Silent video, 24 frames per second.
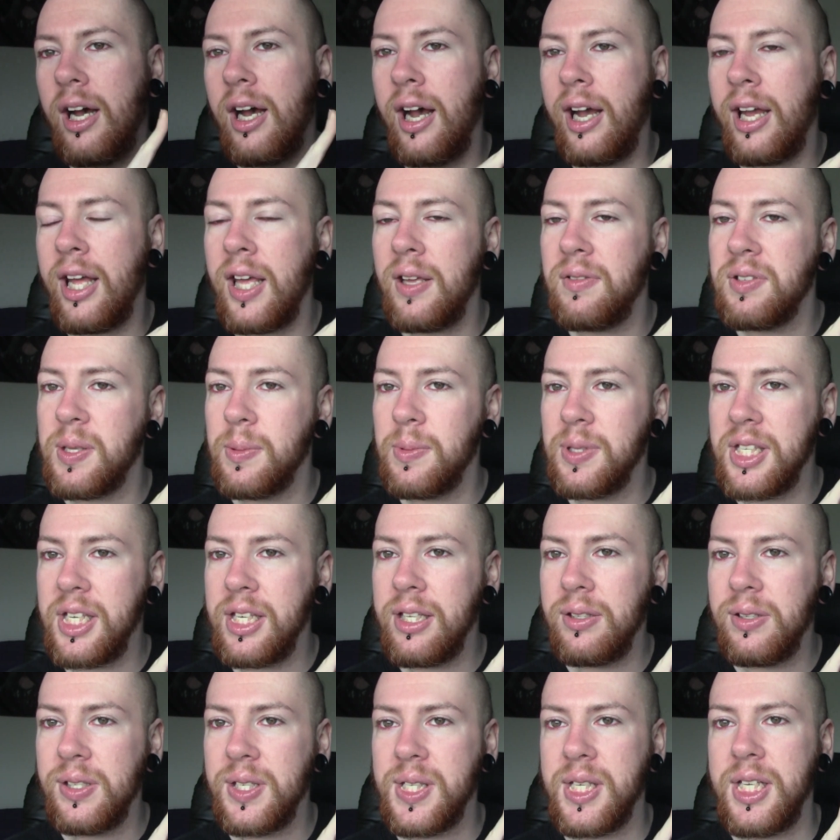I have some
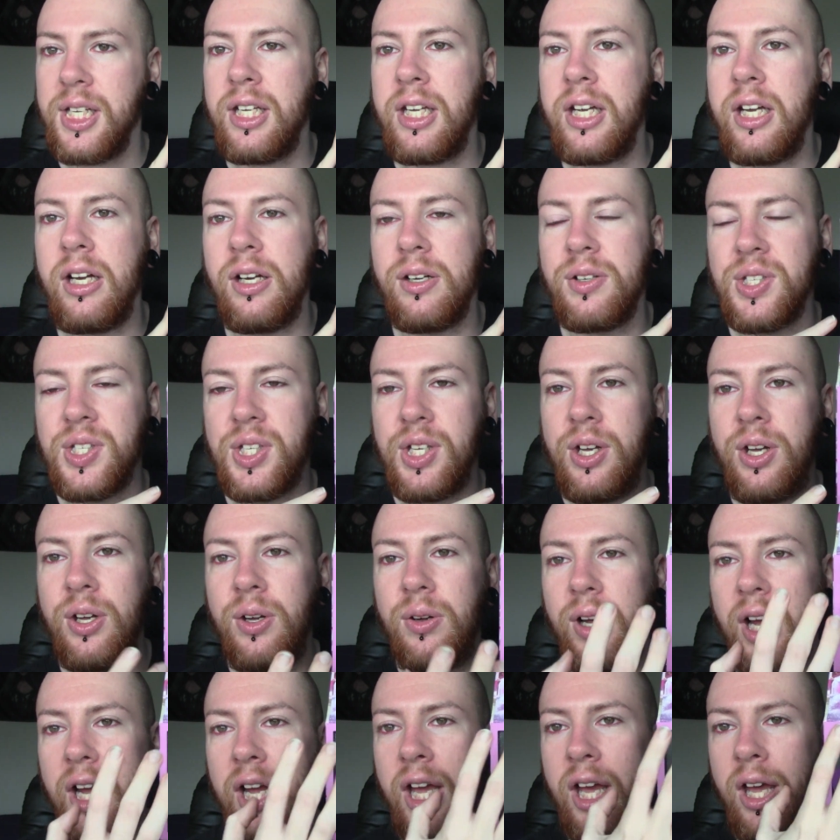singles in here.
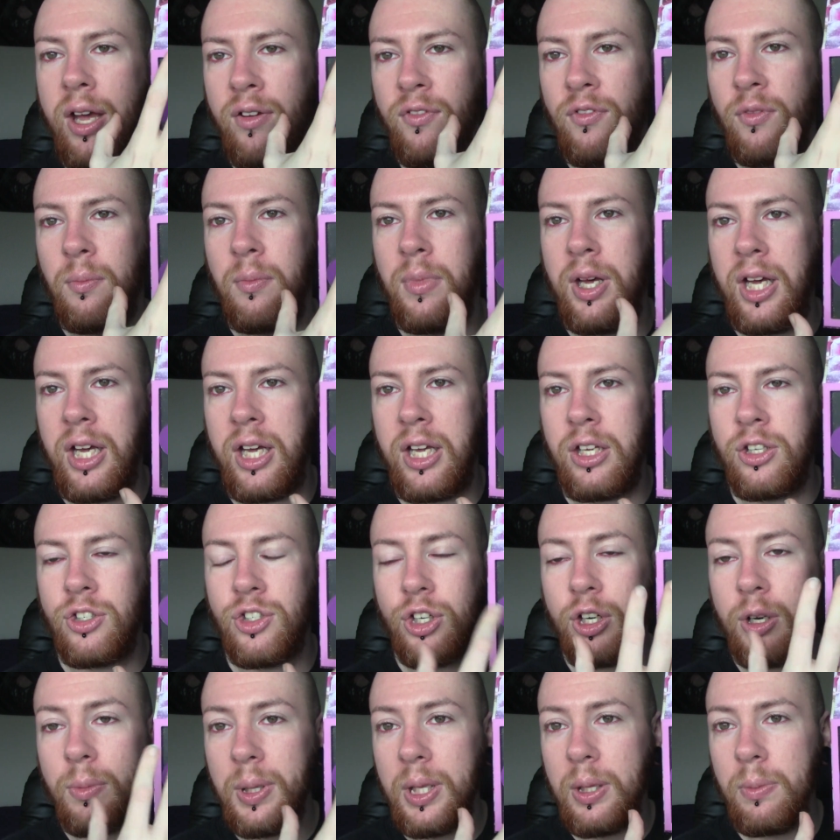So I have my
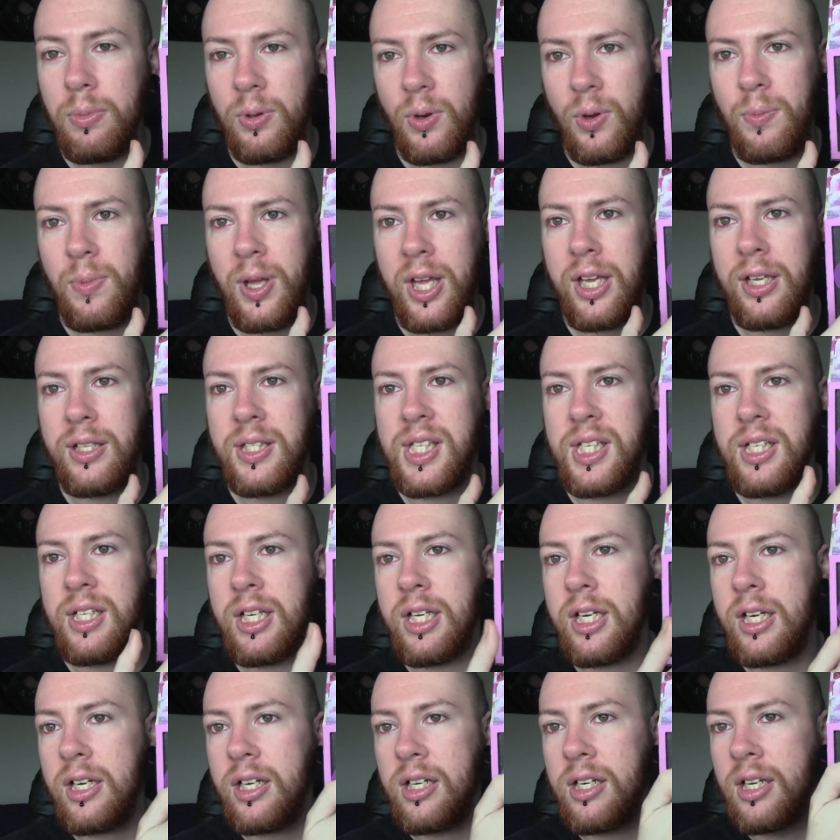Sugar Pill Pro Pants in
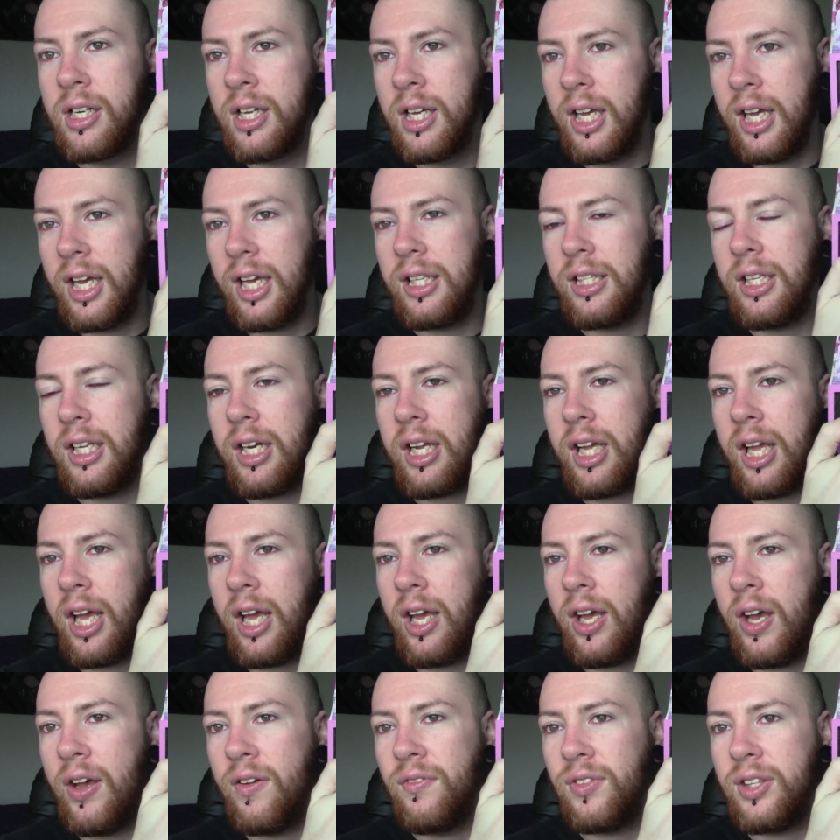here, and then I
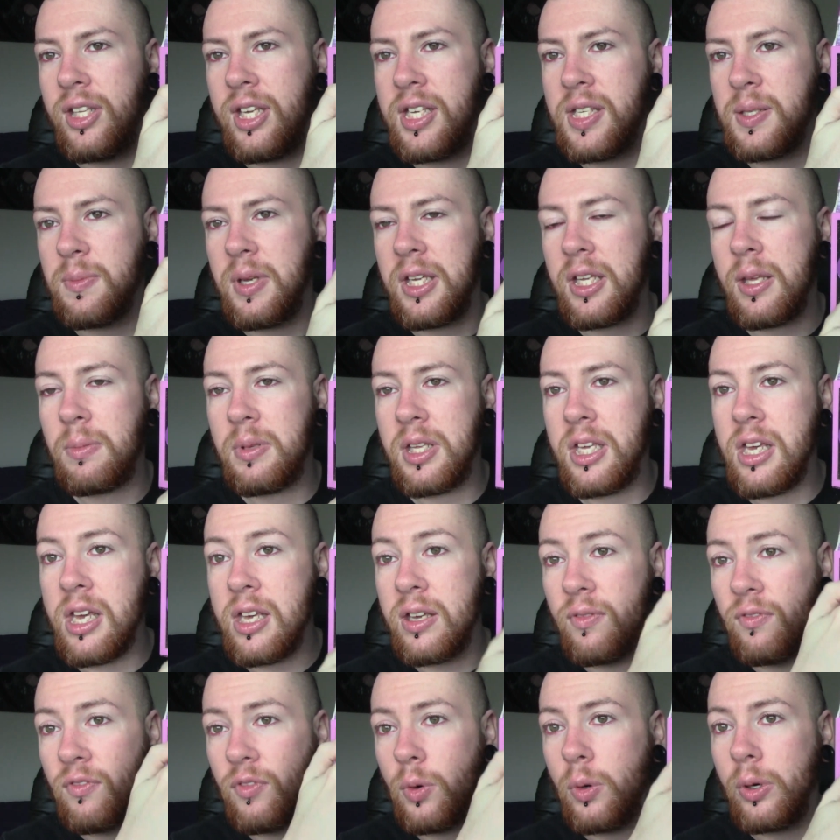have these Makeup
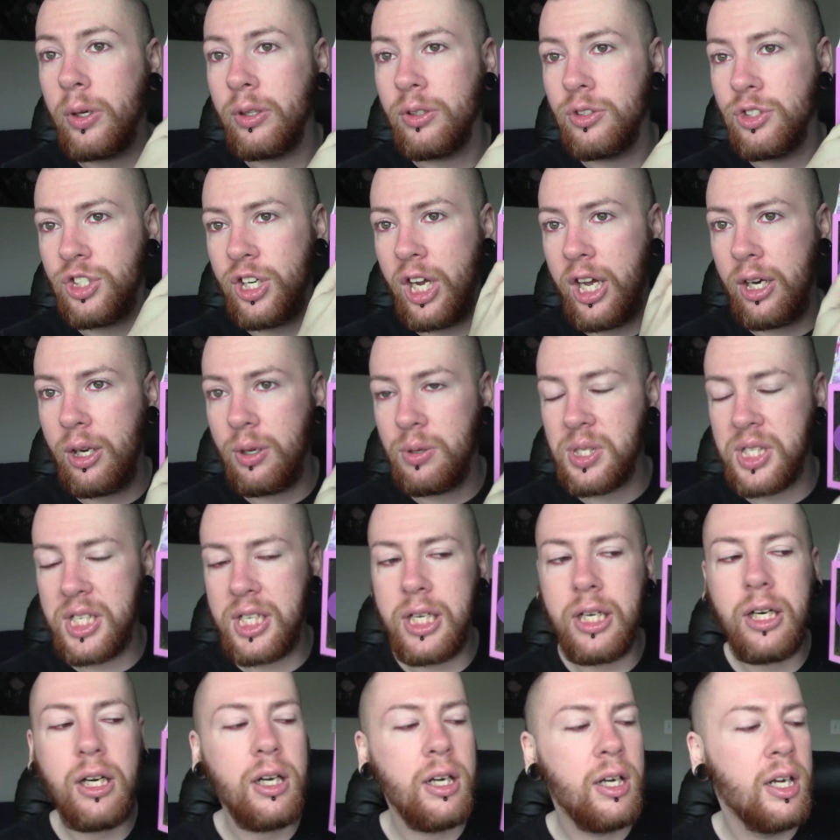Geek foiled shadows
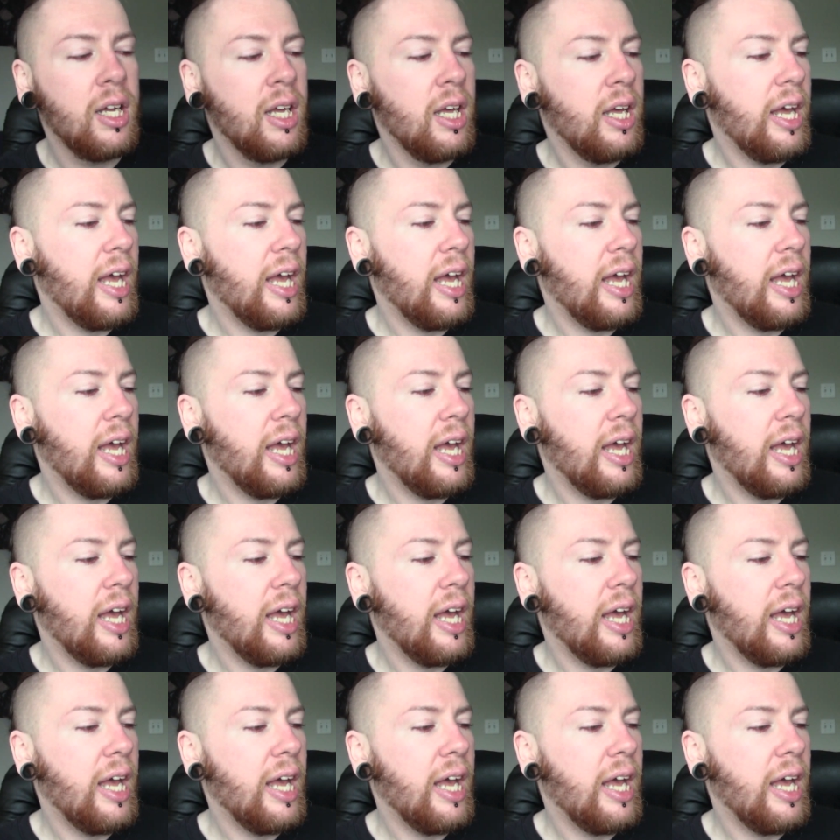here.